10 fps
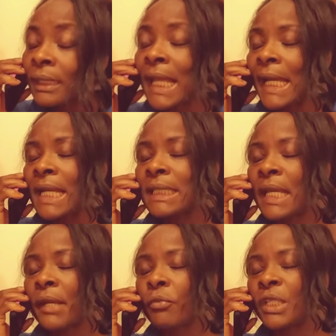Like I
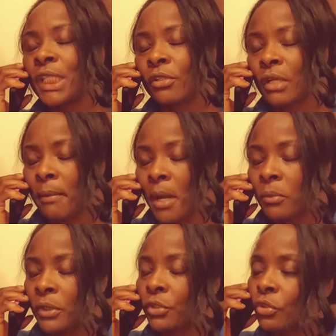said, we need to come
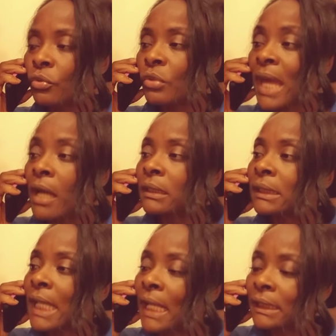up with the
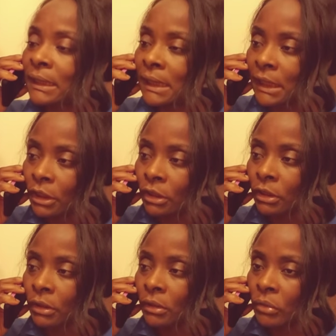$2,000
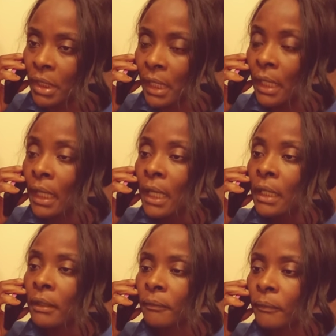each, okay?
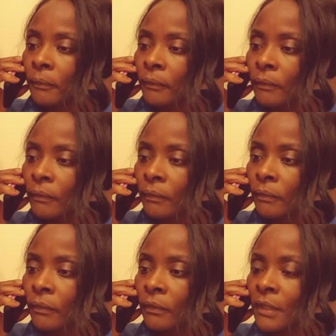
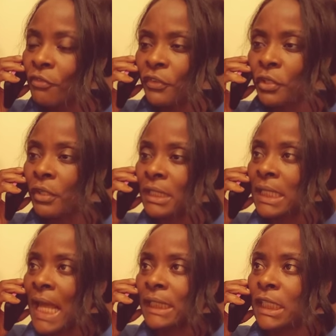The figure is
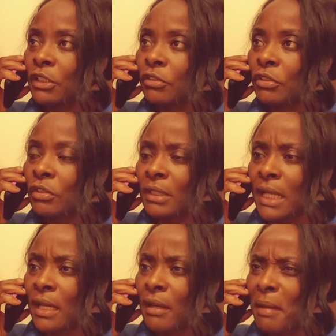like six to
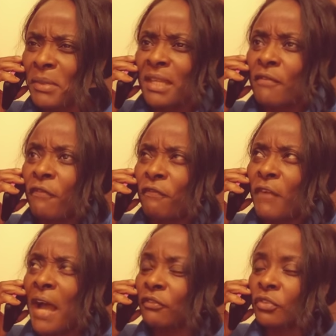say, I think
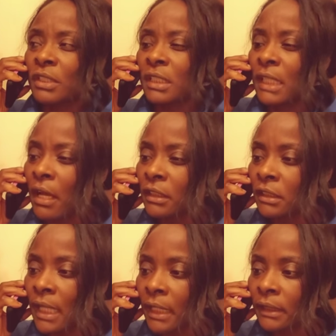$5,000 to
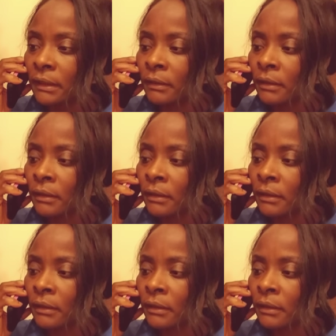$6,000.